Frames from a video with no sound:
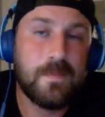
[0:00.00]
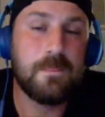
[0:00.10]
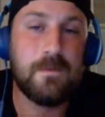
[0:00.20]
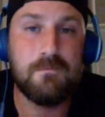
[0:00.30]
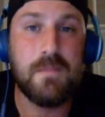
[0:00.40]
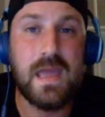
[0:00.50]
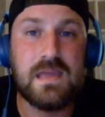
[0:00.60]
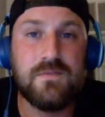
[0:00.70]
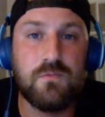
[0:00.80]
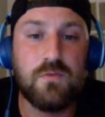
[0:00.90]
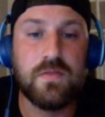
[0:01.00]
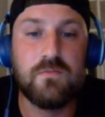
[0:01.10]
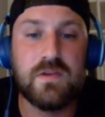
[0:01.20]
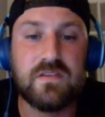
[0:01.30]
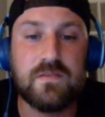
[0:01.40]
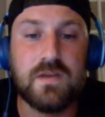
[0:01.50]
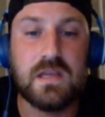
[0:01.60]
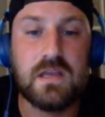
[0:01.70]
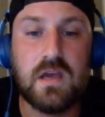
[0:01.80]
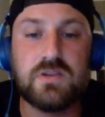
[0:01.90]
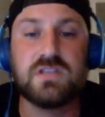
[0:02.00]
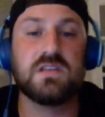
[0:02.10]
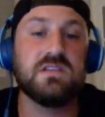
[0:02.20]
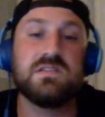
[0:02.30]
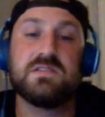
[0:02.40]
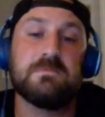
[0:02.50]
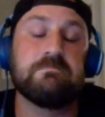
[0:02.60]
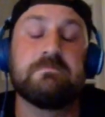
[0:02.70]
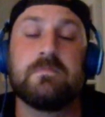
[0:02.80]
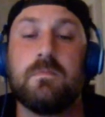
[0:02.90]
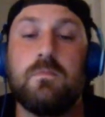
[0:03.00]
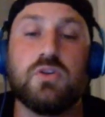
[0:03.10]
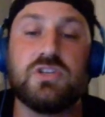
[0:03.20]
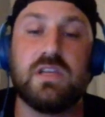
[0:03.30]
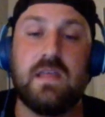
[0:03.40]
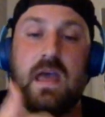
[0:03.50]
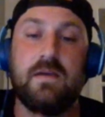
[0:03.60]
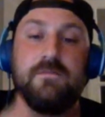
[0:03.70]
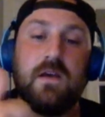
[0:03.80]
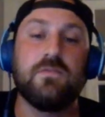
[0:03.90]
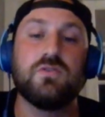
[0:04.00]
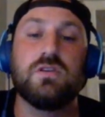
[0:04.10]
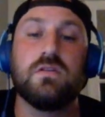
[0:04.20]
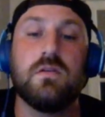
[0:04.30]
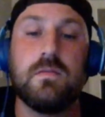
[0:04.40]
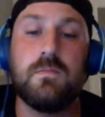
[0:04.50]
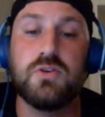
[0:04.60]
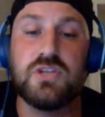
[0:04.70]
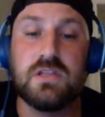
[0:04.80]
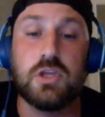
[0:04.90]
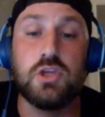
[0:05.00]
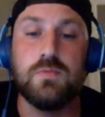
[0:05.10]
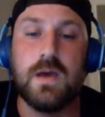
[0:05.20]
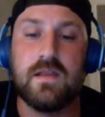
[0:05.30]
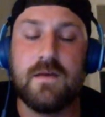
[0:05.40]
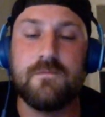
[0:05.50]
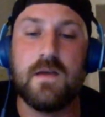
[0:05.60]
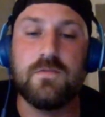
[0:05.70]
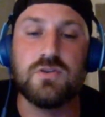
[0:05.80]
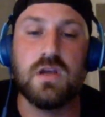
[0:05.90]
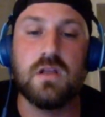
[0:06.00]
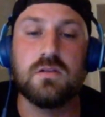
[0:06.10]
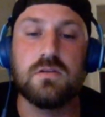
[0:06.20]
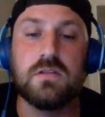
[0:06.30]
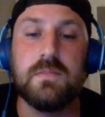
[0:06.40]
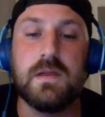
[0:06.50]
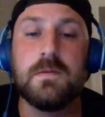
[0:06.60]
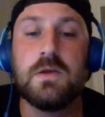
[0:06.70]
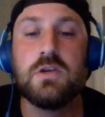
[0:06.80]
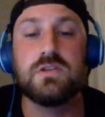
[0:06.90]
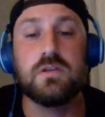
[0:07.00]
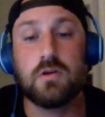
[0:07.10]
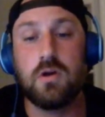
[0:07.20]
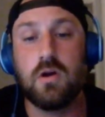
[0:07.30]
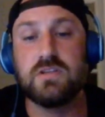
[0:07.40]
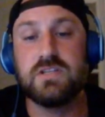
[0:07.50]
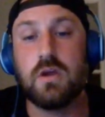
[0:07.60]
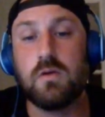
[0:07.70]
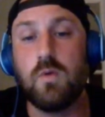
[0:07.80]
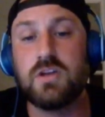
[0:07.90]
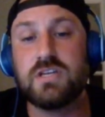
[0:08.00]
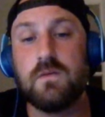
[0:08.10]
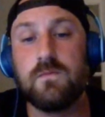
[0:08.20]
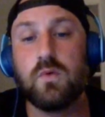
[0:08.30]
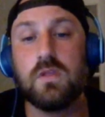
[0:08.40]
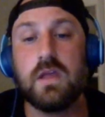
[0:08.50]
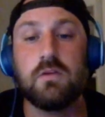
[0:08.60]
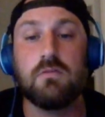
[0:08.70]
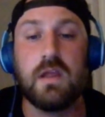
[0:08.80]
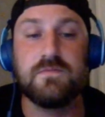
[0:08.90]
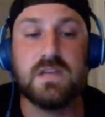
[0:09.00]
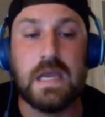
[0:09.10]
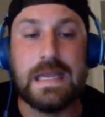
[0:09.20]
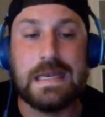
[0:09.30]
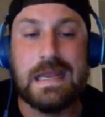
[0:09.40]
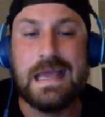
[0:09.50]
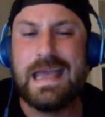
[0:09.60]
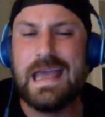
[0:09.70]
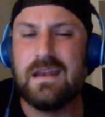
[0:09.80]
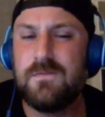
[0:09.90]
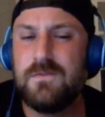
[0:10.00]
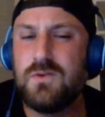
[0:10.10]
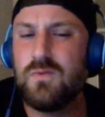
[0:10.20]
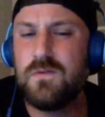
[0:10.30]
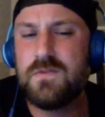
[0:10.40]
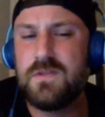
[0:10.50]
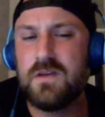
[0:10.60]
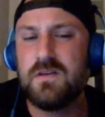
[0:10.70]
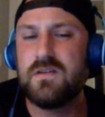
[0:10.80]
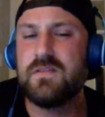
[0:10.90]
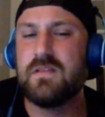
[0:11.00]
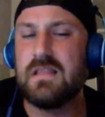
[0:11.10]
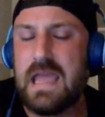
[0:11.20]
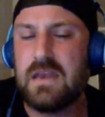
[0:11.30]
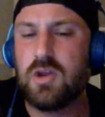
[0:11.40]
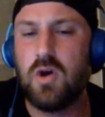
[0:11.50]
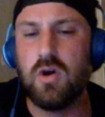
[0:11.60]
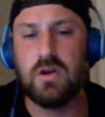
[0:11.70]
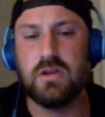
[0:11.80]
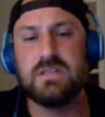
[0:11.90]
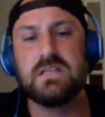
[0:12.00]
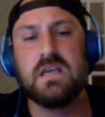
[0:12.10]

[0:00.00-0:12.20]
may even run the risk of getting cut just because pushing the cube out of that $500 limit. So there are cards you got to watch out for, like Grave Titan, and a few of the land cards